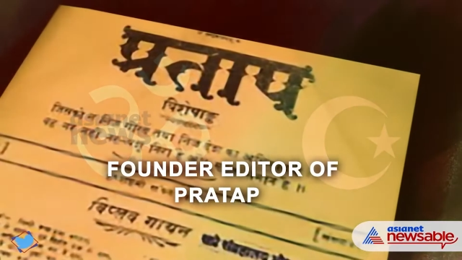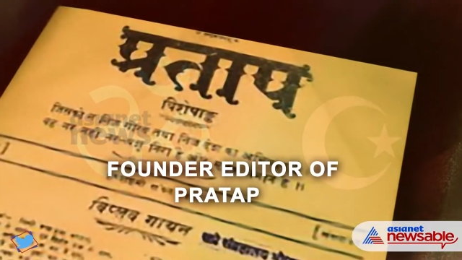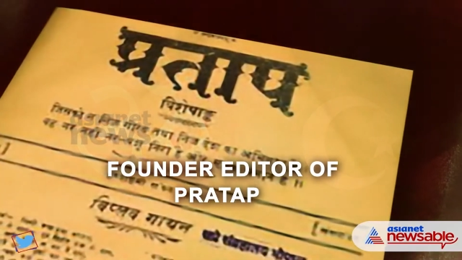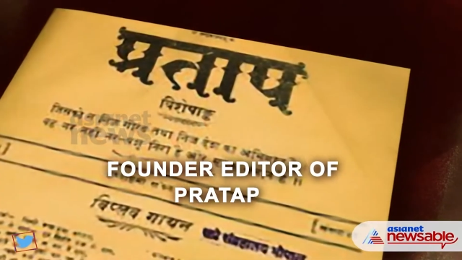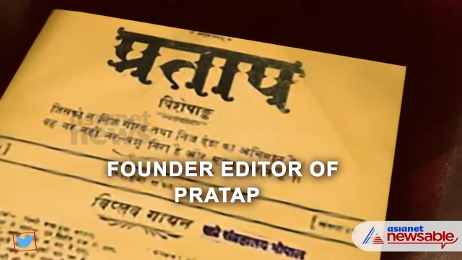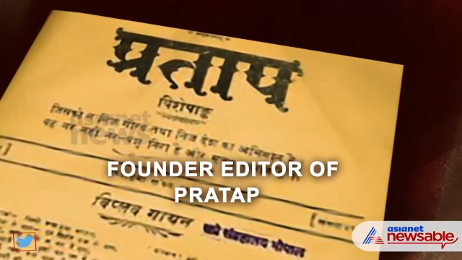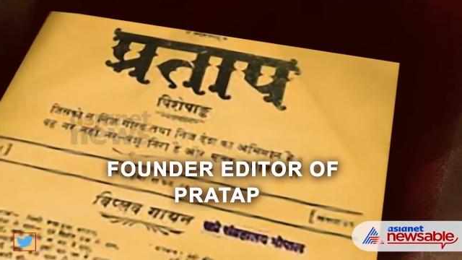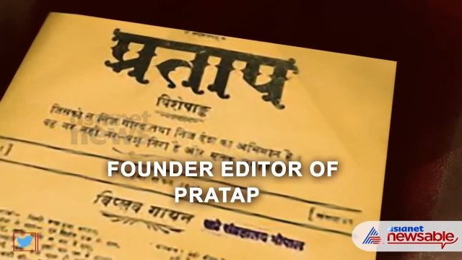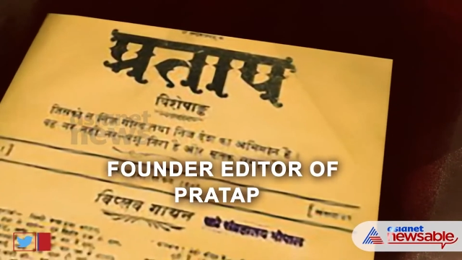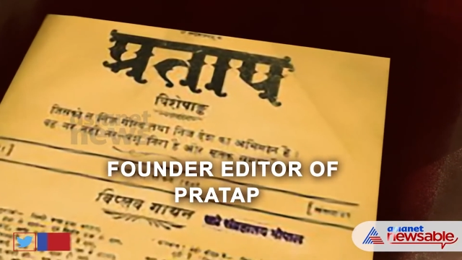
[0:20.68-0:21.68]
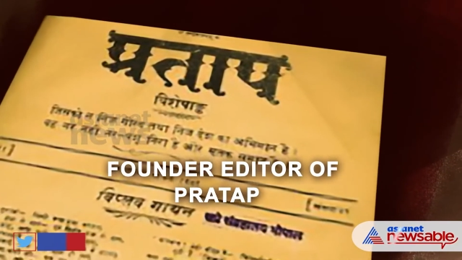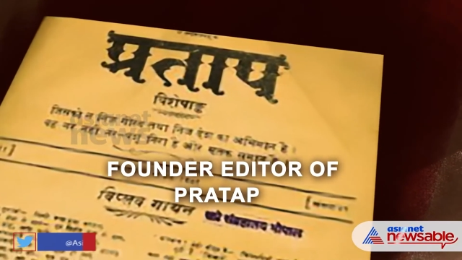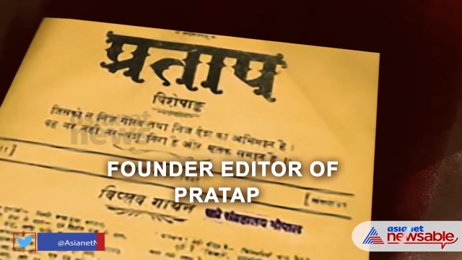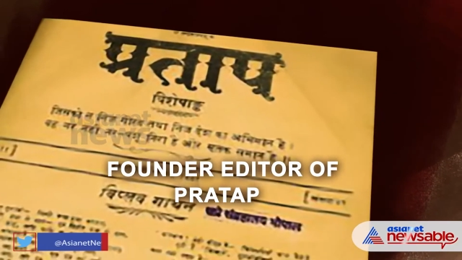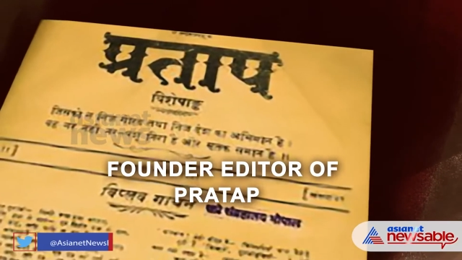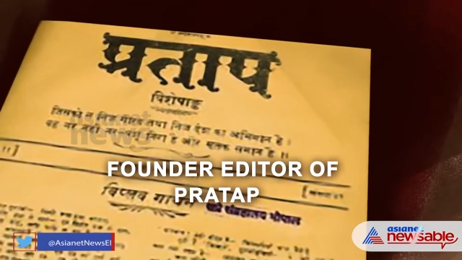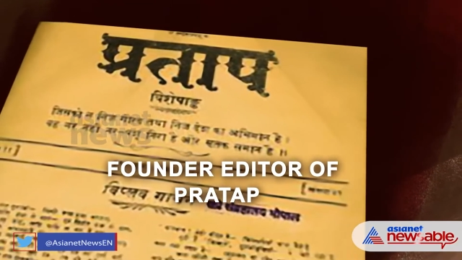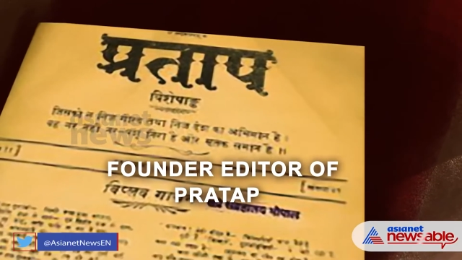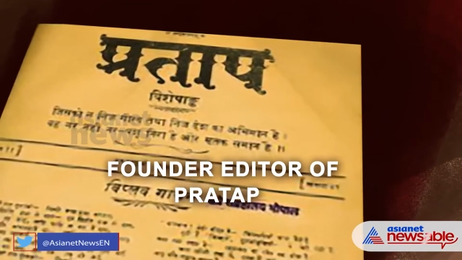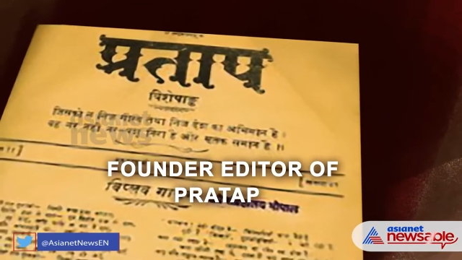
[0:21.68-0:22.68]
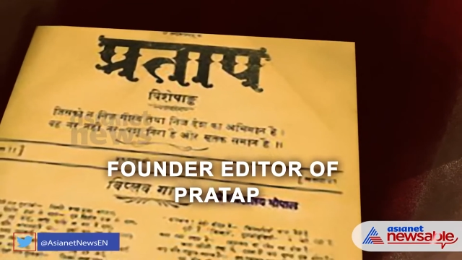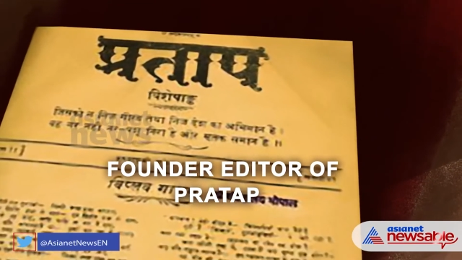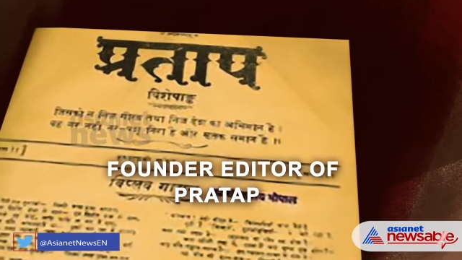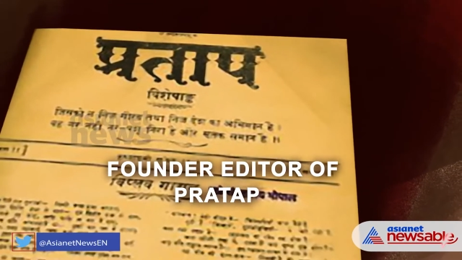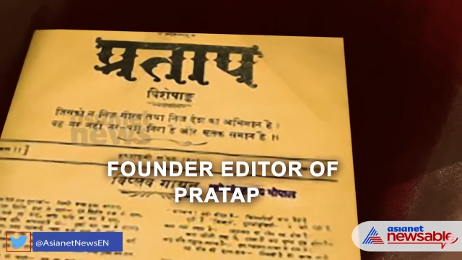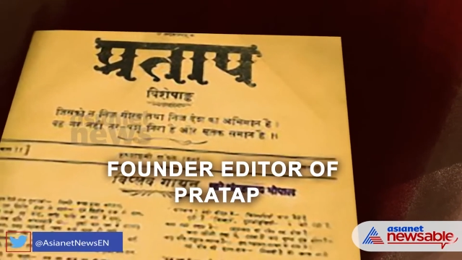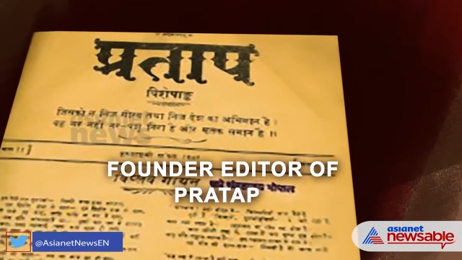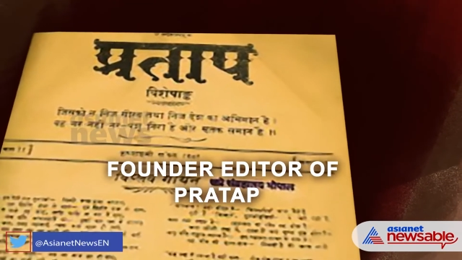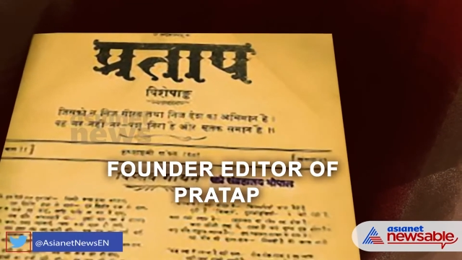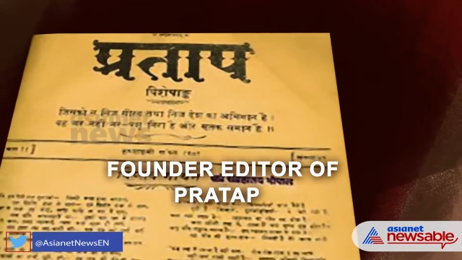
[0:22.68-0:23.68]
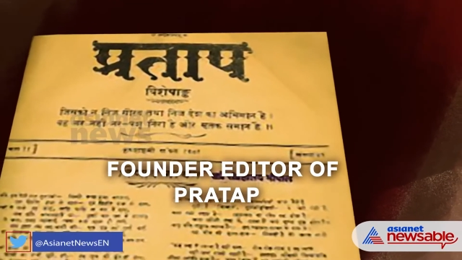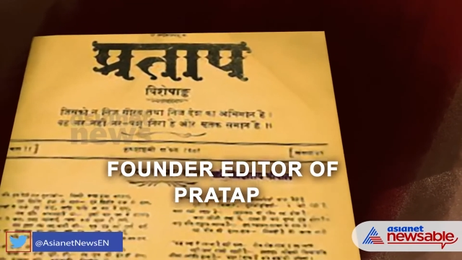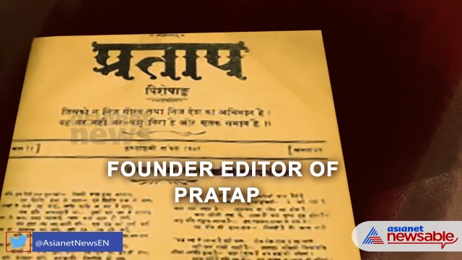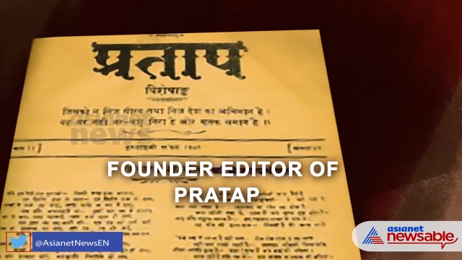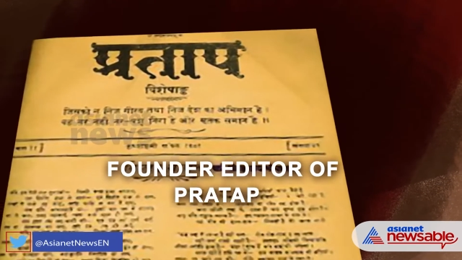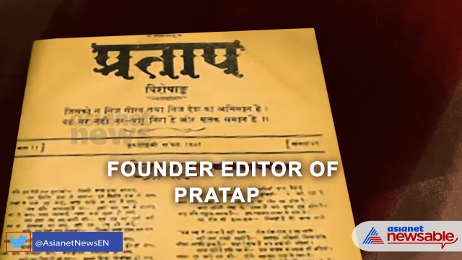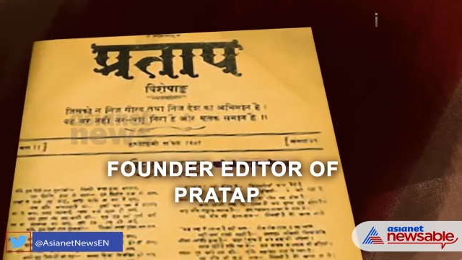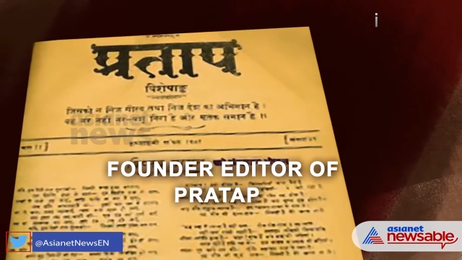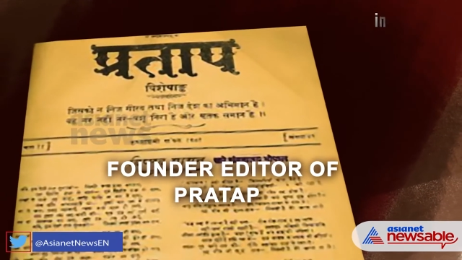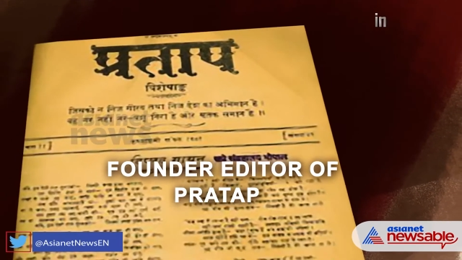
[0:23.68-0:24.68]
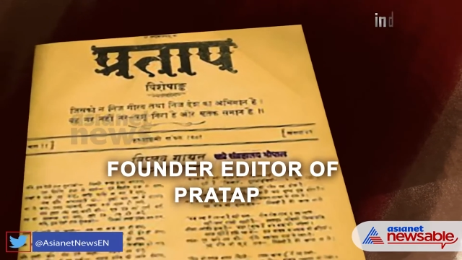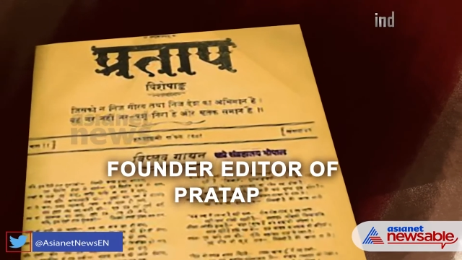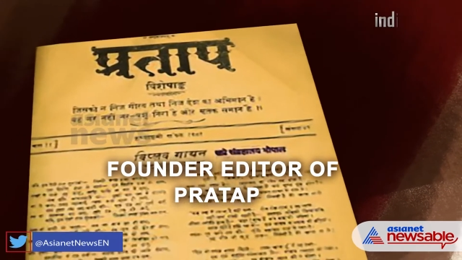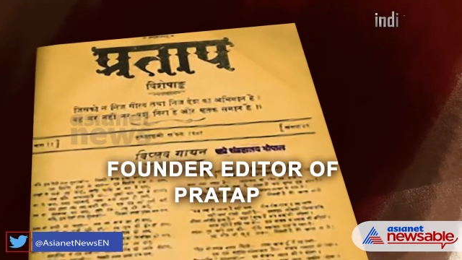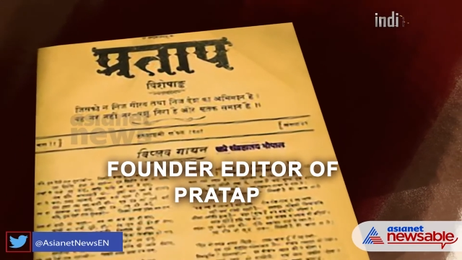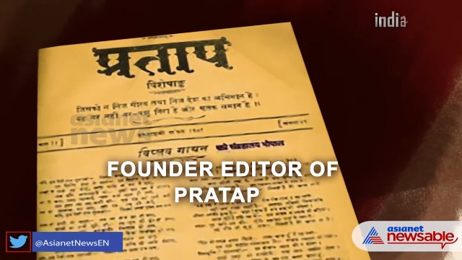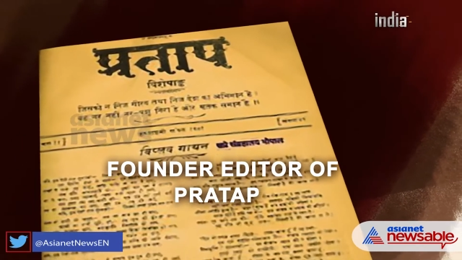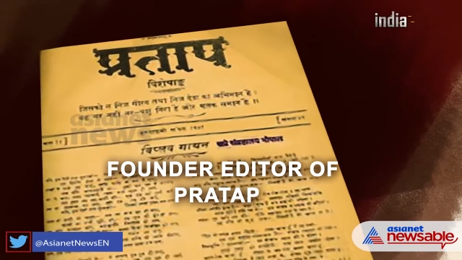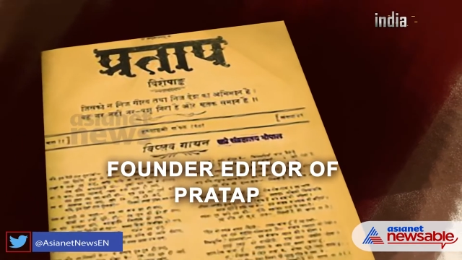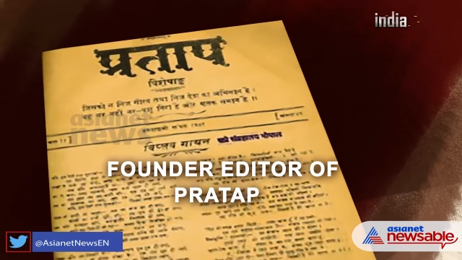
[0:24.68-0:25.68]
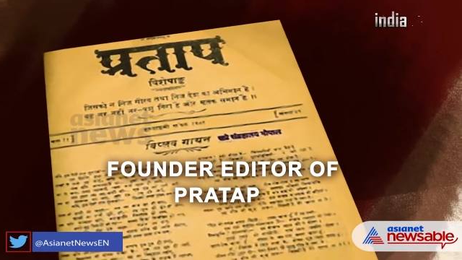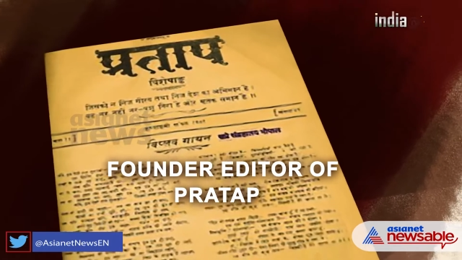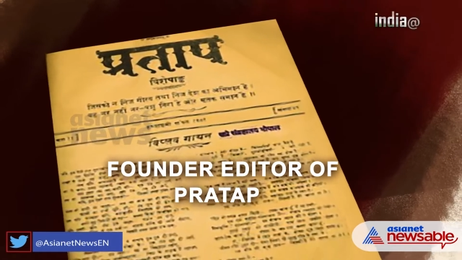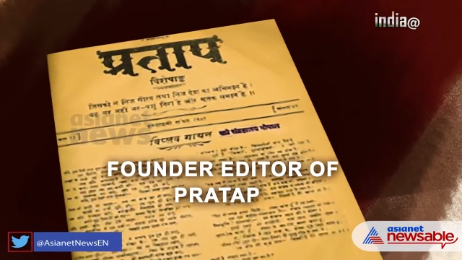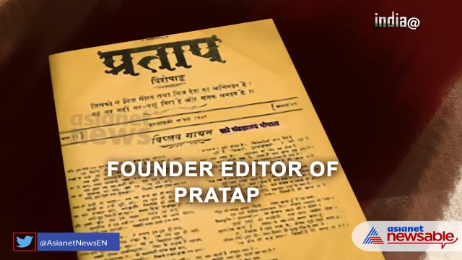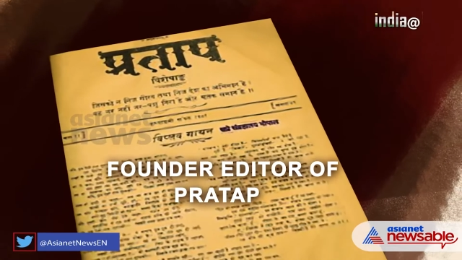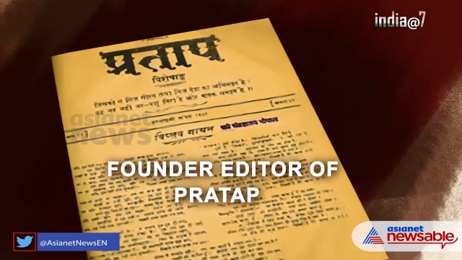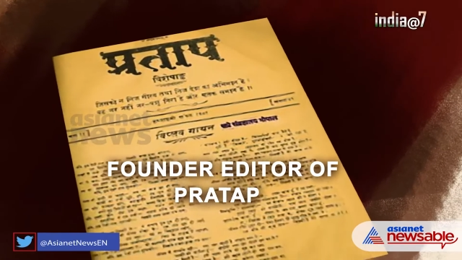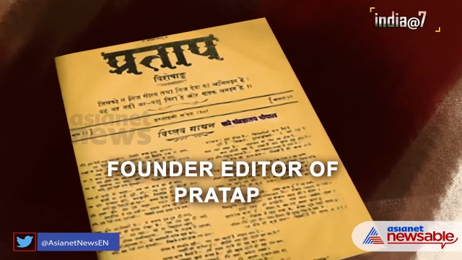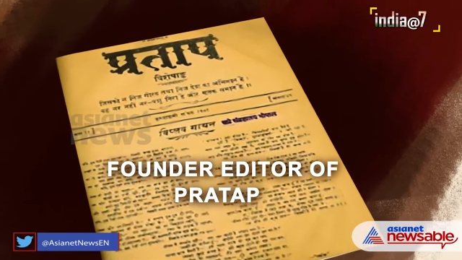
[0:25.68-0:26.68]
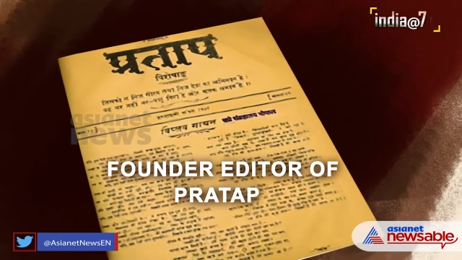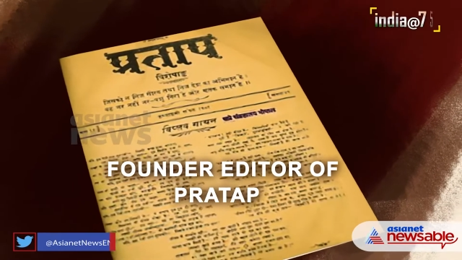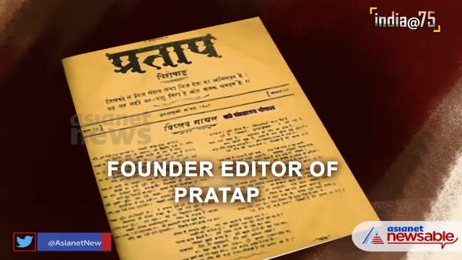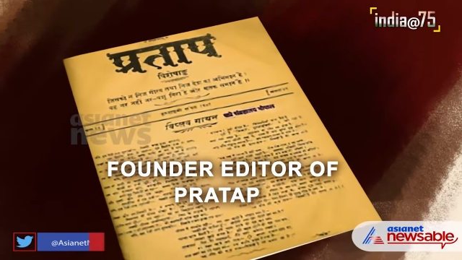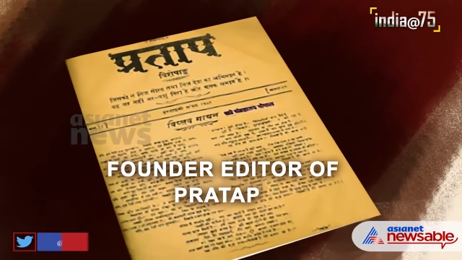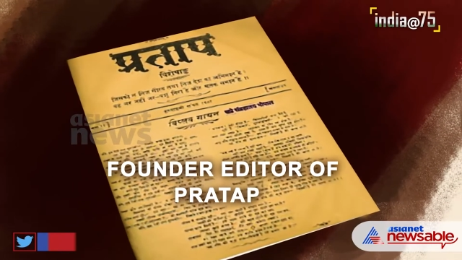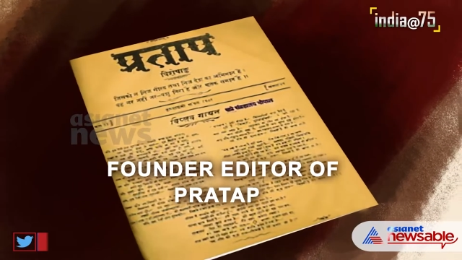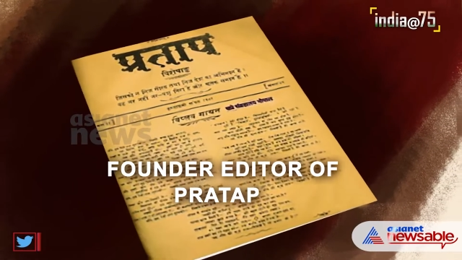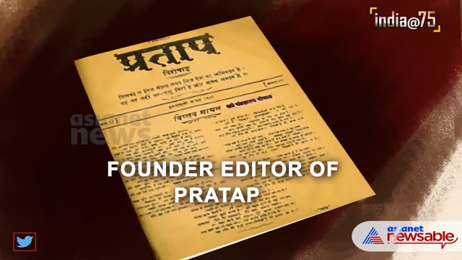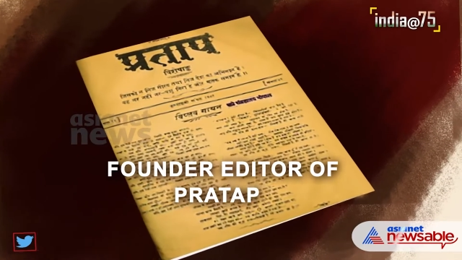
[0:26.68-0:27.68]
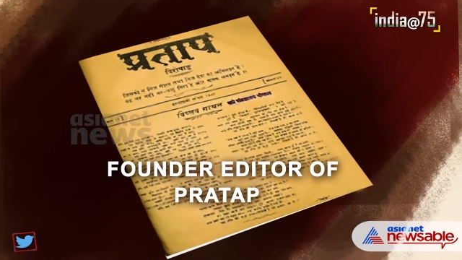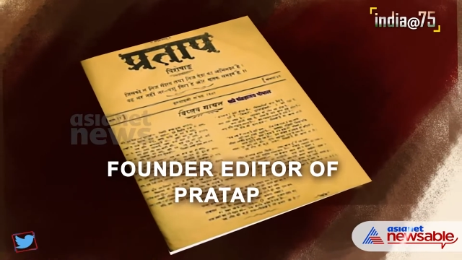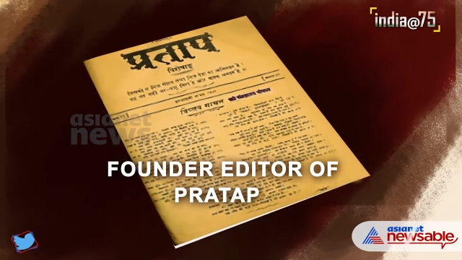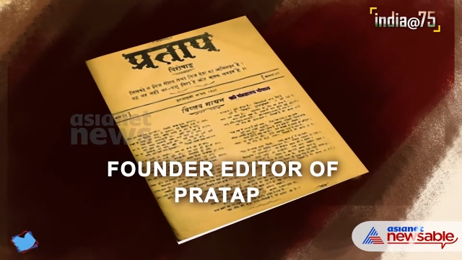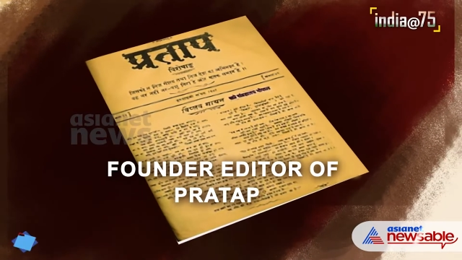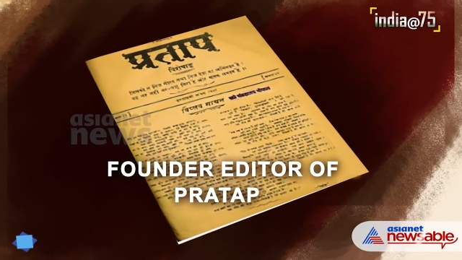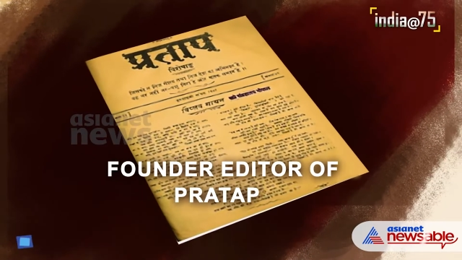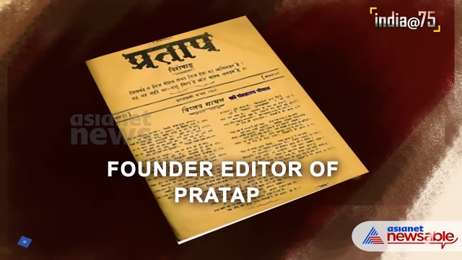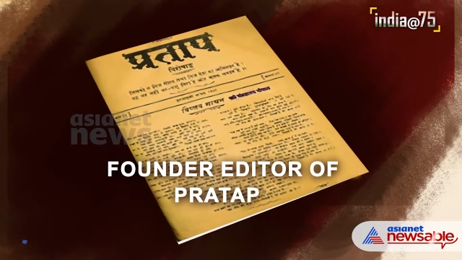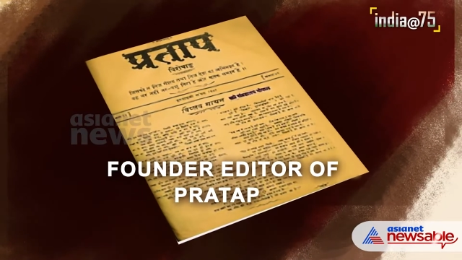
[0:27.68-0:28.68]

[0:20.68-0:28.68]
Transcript: No face is visible, so there are no lips to read.